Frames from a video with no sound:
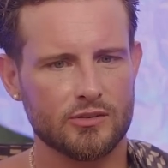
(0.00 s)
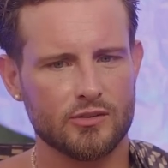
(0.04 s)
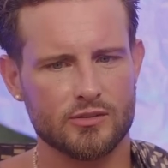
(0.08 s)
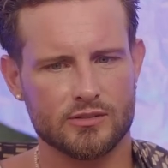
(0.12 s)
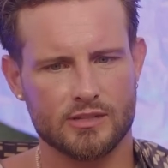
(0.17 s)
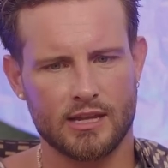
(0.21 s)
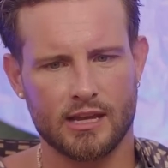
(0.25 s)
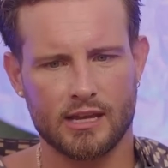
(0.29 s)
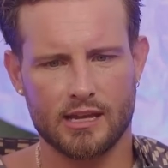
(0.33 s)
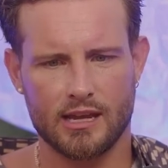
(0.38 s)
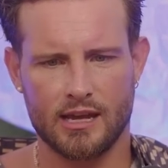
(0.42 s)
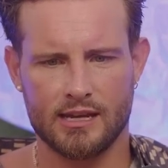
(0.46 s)
There's
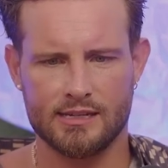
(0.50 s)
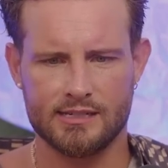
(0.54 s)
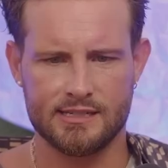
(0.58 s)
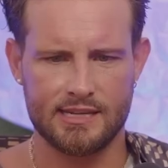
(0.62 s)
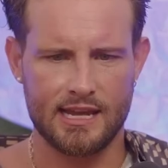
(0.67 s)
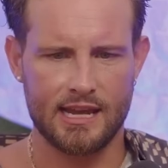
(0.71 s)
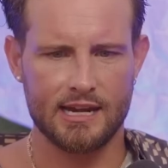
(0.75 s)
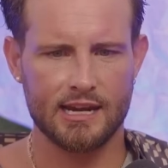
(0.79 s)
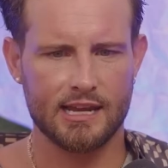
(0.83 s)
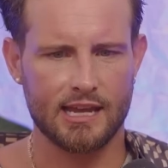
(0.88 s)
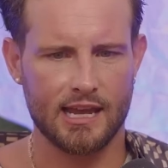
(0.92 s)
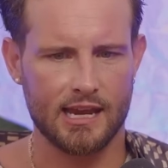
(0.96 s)
like a
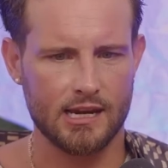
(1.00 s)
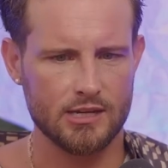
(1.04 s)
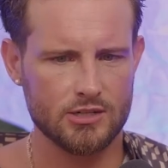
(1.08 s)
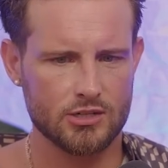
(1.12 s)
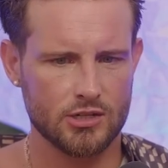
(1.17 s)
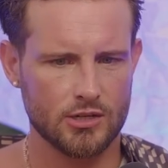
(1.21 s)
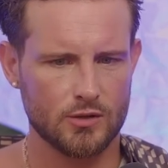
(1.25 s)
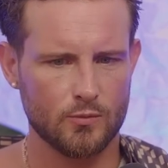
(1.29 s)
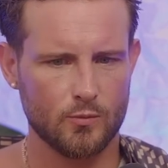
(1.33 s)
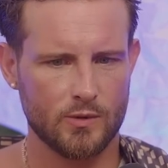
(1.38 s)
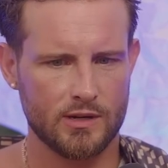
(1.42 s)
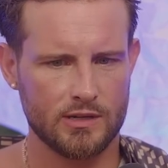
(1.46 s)

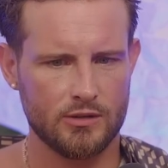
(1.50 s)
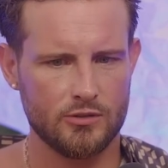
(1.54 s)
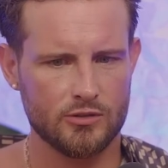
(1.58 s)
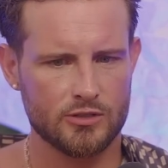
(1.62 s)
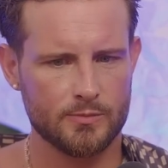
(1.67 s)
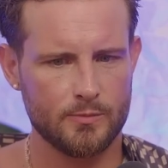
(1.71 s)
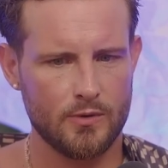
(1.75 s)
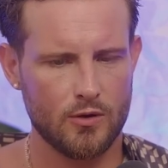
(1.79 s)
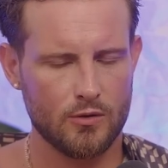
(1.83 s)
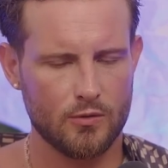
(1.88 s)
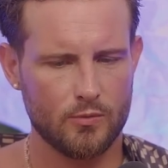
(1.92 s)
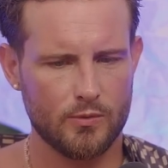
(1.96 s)
dedication when you
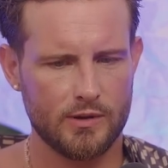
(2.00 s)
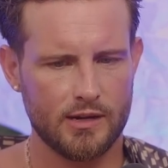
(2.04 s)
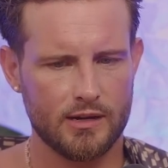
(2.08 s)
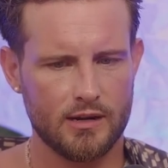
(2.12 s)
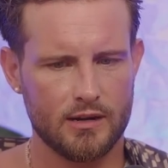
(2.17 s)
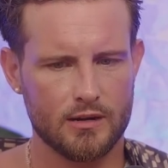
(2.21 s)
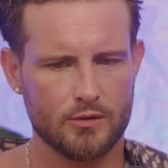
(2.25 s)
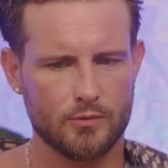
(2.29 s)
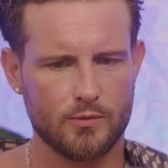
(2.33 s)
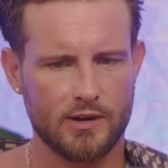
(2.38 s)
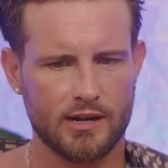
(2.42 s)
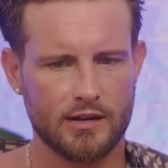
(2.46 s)
smoke weed
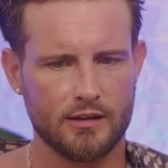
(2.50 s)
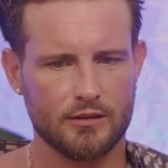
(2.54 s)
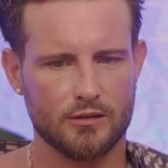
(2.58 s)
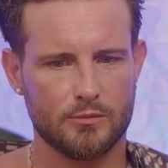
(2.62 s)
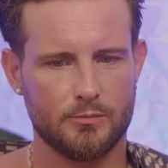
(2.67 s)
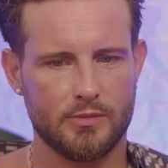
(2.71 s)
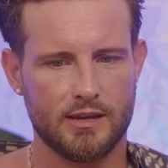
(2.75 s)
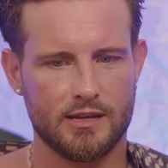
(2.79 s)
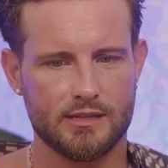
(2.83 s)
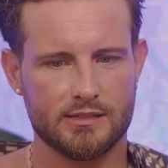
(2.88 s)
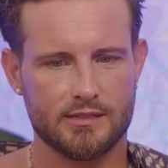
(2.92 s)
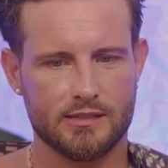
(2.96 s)
on a regular
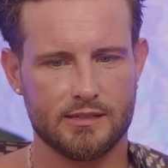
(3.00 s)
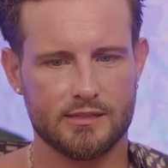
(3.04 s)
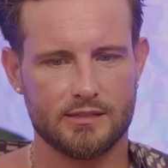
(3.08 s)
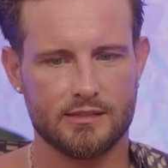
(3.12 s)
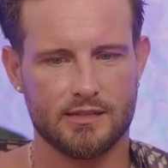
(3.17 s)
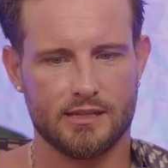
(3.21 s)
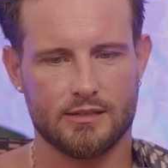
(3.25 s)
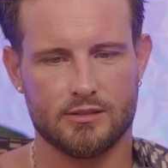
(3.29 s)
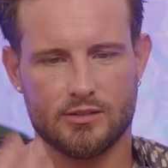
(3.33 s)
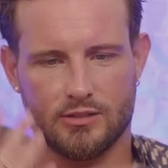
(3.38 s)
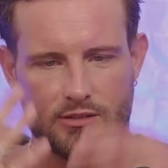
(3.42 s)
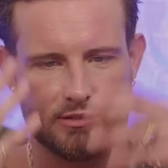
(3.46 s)
basis
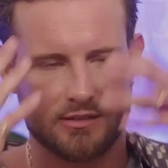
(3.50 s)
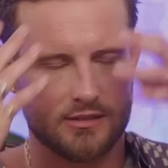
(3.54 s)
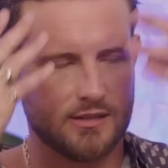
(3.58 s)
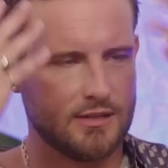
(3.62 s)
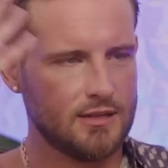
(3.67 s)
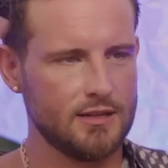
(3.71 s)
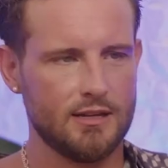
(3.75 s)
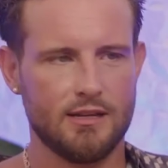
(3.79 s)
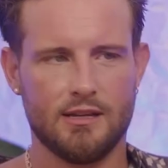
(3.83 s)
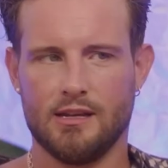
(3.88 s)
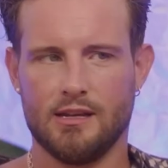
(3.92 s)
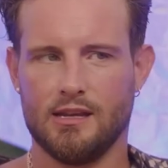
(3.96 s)
that just,
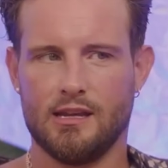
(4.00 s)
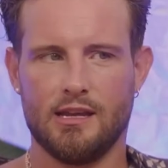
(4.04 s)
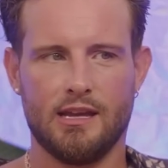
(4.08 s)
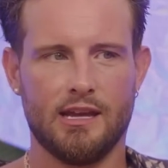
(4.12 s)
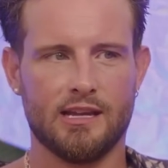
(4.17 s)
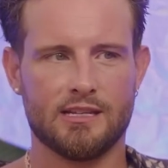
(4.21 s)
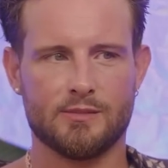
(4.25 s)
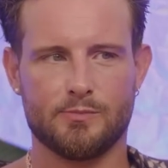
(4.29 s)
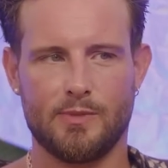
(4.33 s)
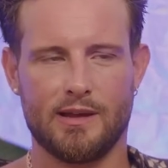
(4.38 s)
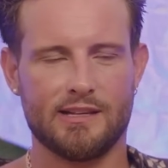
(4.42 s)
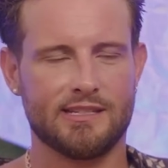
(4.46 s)
I
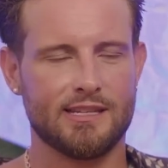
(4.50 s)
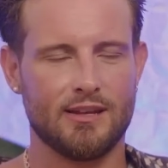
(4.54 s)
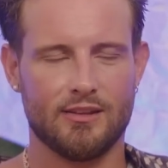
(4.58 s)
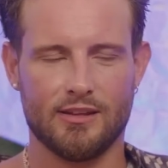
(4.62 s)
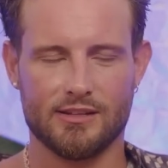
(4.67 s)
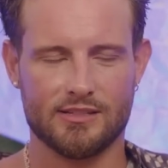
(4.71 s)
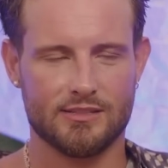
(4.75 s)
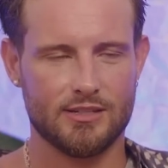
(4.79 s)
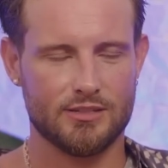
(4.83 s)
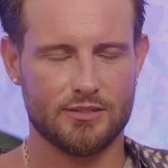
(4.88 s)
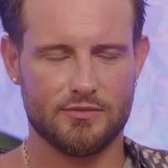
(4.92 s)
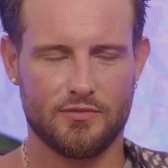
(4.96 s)
sound
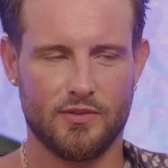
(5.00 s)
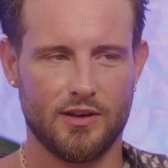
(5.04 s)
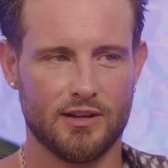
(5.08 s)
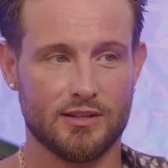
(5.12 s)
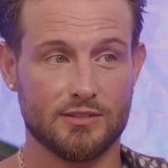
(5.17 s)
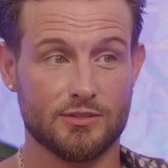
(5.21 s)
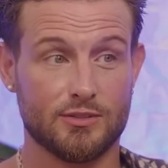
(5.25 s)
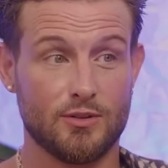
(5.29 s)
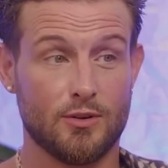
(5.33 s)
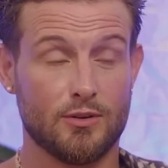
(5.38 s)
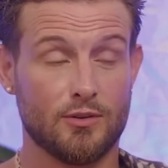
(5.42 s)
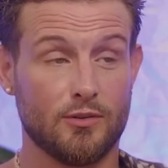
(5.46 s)
like such a fucking
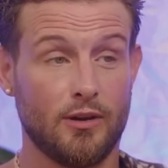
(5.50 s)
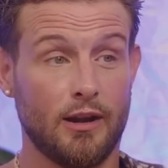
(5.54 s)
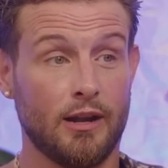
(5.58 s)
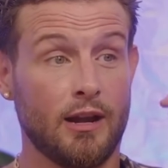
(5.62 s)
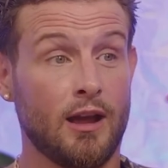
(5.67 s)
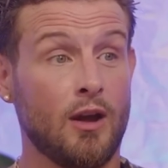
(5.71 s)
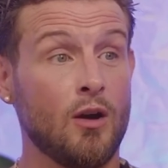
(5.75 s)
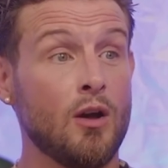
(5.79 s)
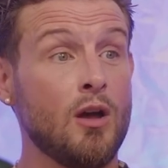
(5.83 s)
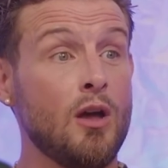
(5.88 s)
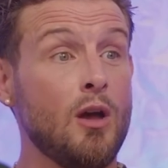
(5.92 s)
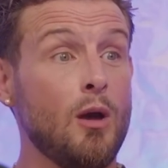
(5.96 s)
stoner right
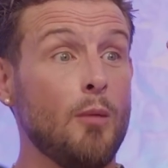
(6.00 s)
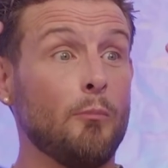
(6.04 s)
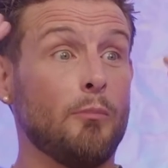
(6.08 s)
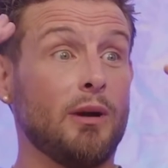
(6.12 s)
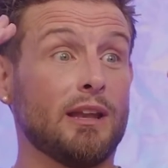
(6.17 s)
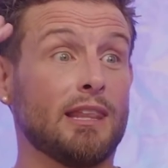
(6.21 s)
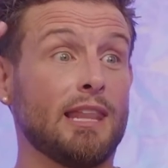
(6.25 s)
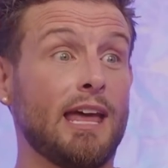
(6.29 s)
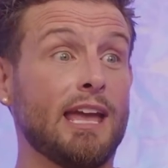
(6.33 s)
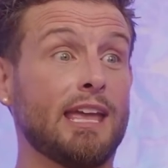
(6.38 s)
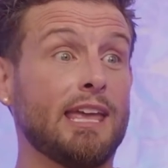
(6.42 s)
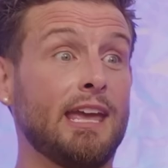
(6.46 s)
now,
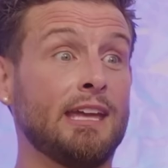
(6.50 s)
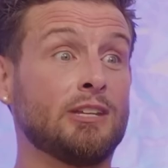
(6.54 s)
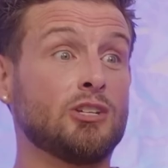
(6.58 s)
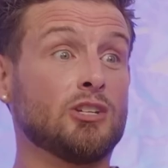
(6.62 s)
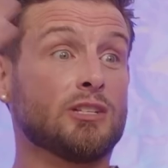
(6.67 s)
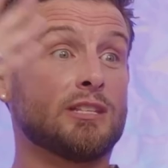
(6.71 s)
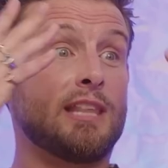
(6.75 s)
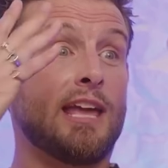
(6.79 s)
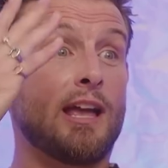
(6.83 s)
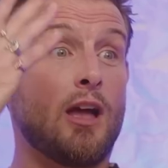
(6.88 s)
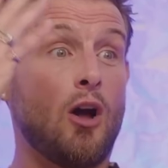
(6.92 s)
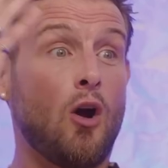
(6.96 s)
but like it
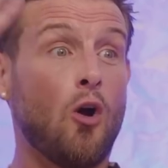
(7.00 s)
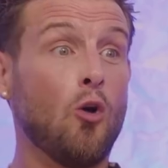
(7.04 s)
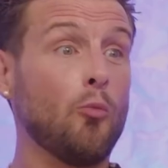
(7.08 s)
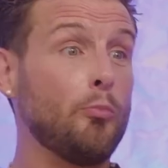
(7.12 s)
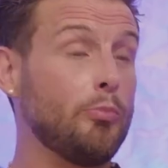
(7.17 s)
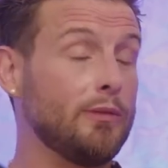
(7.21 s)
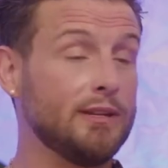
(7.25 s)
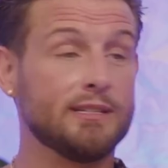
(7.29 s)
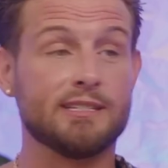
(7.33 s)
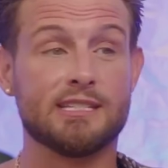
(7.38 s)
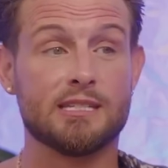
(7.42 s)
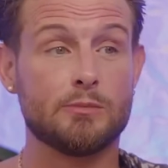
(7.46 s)
just like
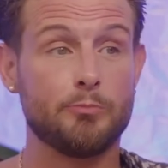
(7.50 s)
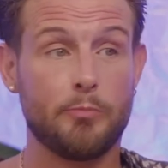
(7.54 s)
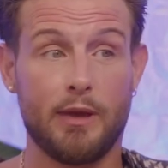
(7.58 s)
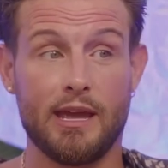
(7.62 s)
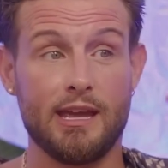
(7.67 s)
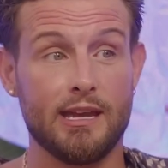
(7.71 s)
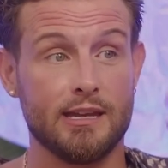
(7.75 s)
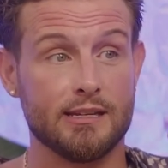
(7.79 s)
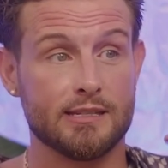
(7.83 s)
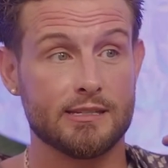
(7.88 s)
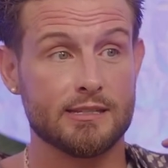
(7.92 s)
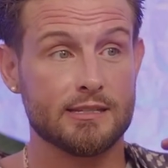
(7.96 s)
opens
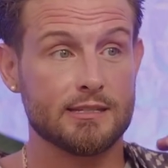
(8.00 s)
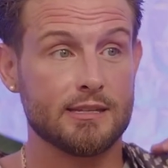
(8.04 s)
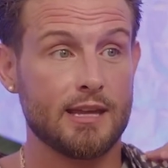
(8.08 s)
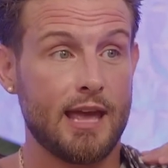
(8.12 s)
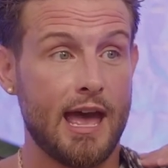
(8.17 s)
space.